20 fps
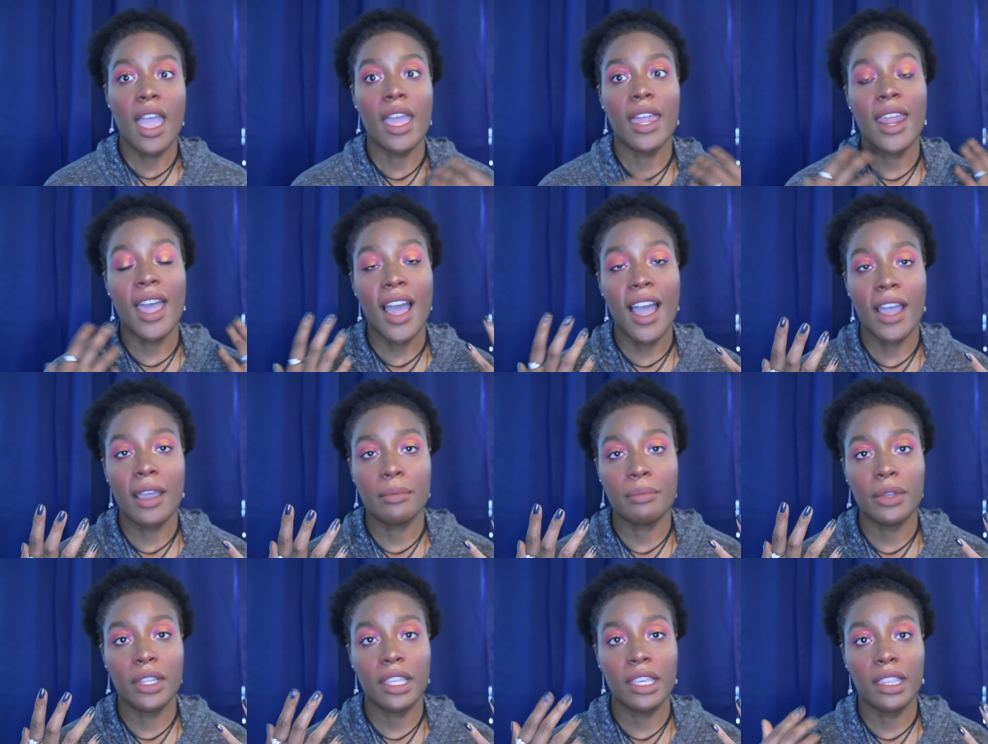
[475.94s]
and
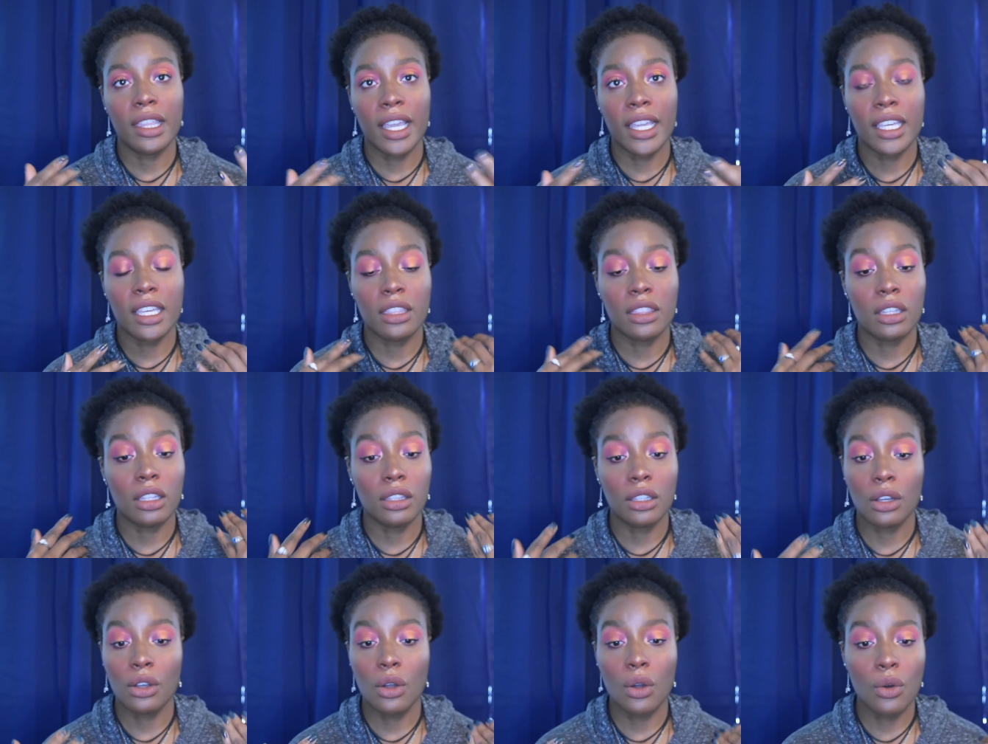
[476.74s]
I'm really liking the
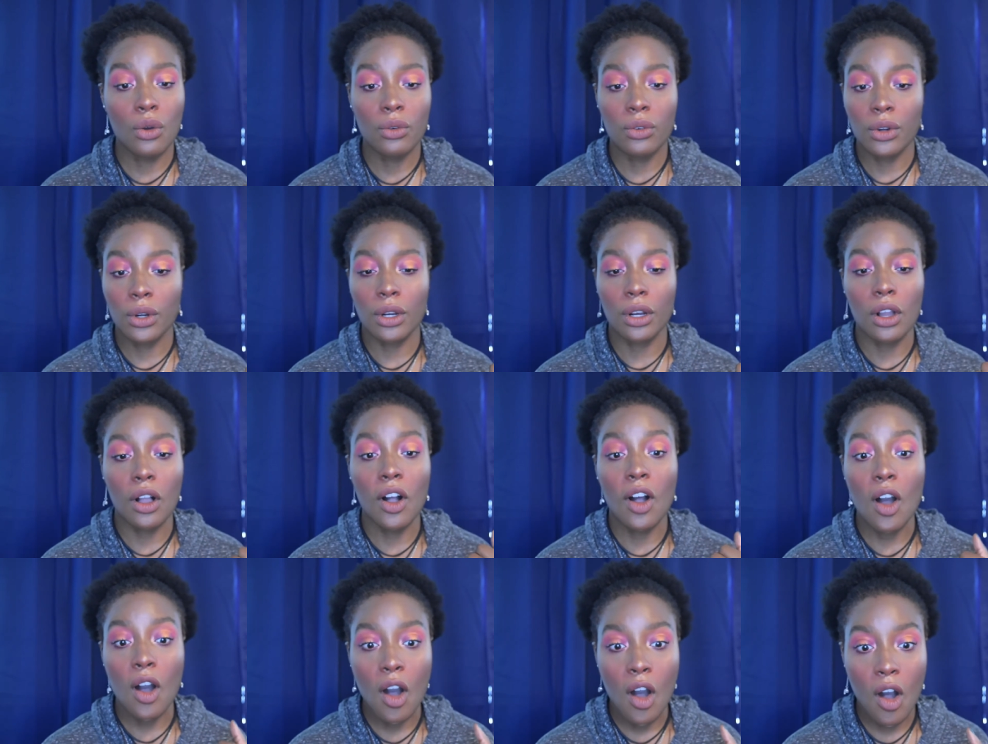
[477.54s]
look
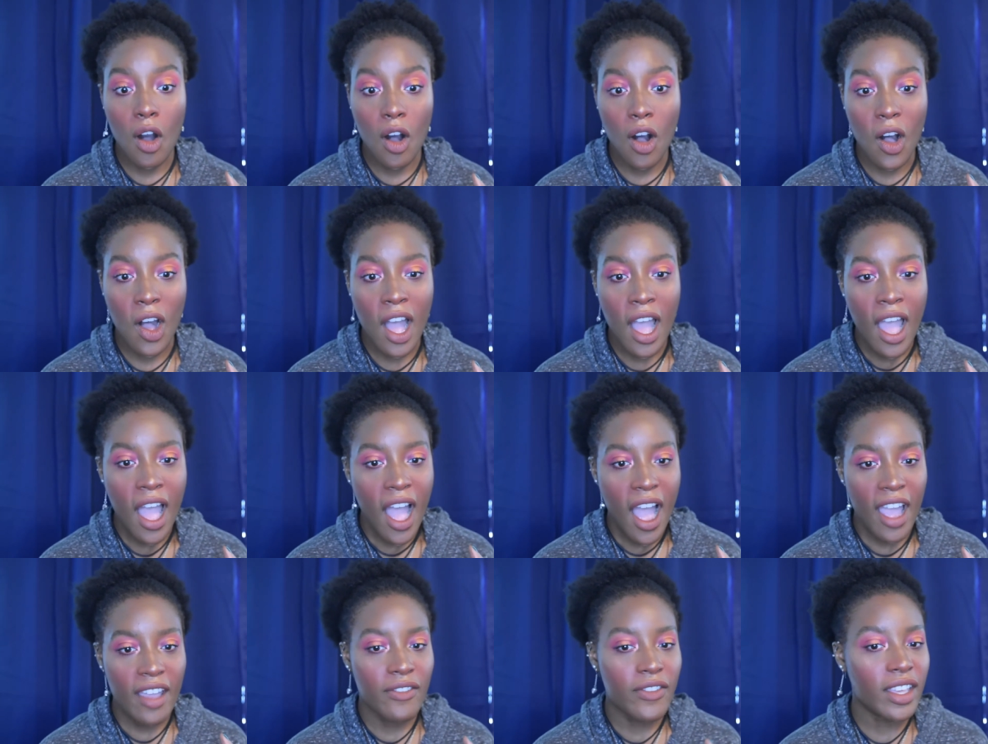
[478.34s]
overall.
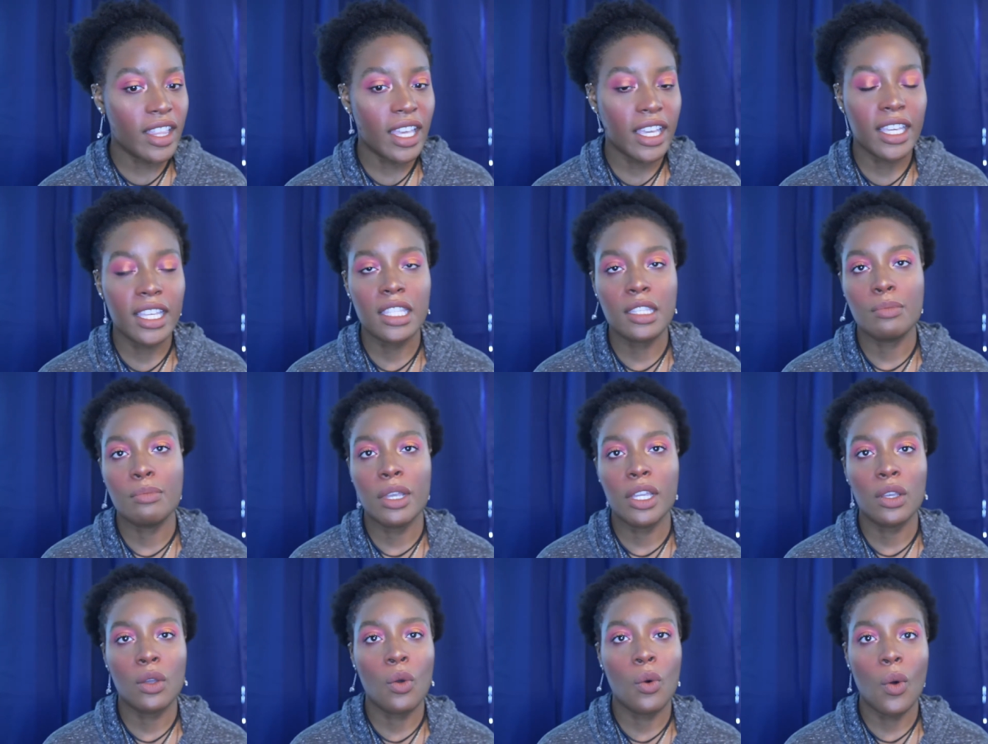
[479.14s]
I feel like it's
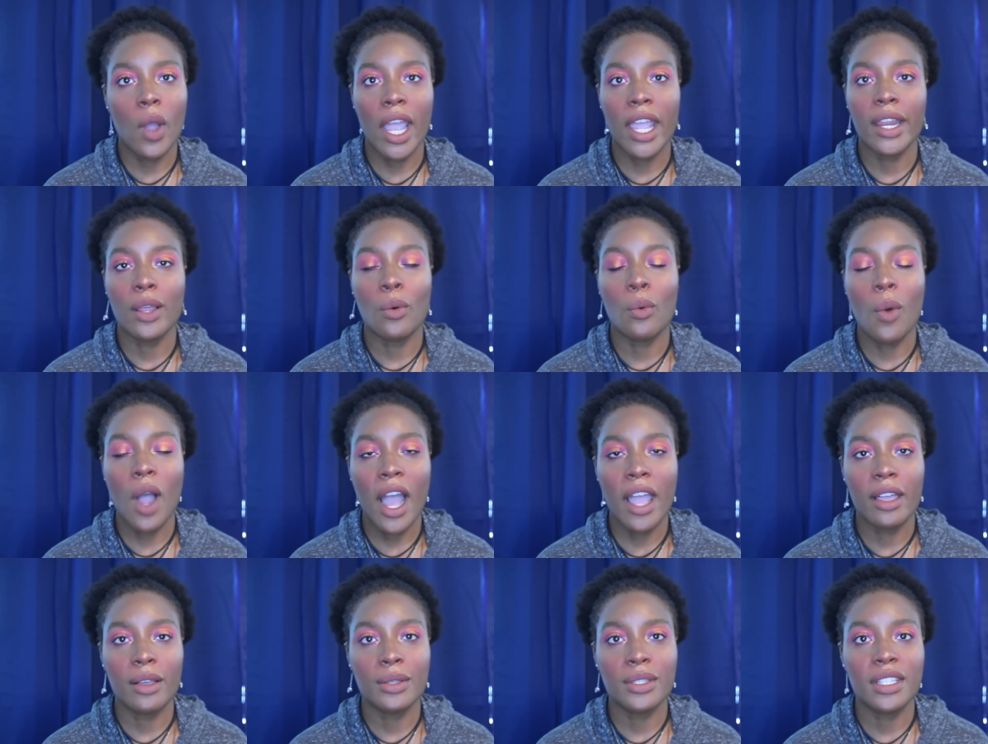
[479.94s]
been quite a
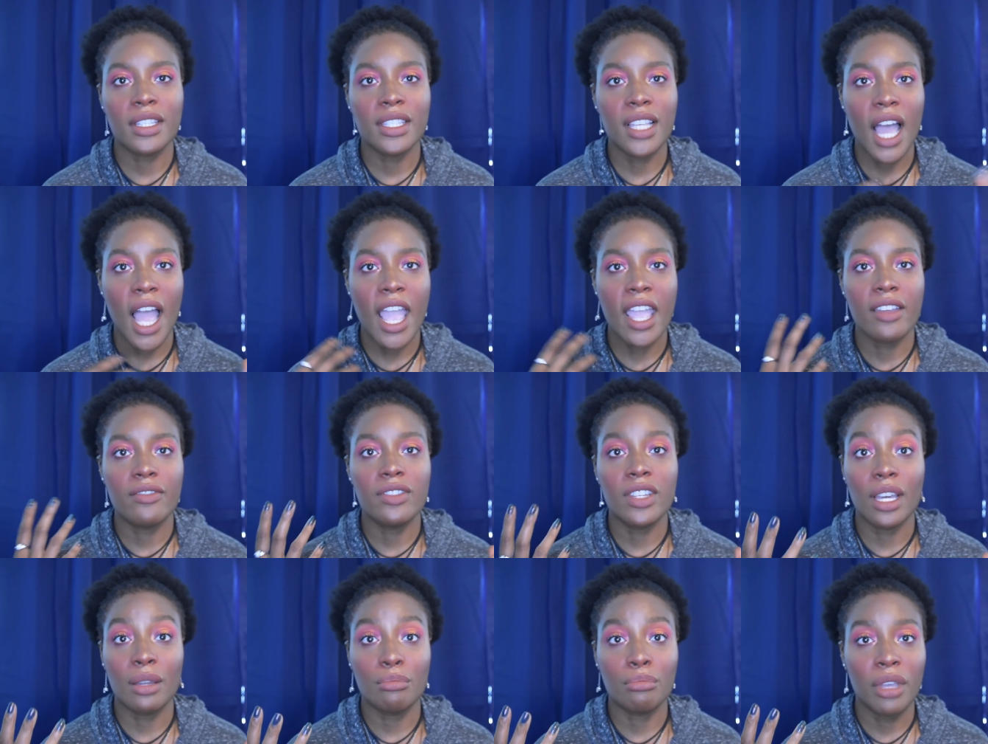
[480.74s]
while since I have
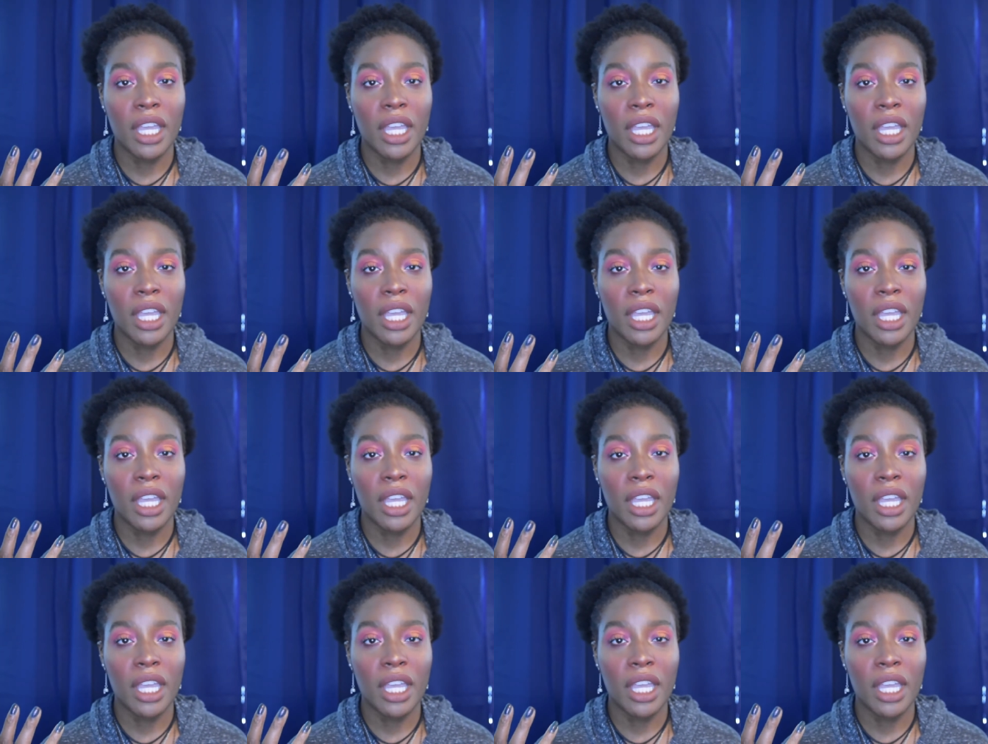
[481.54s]
done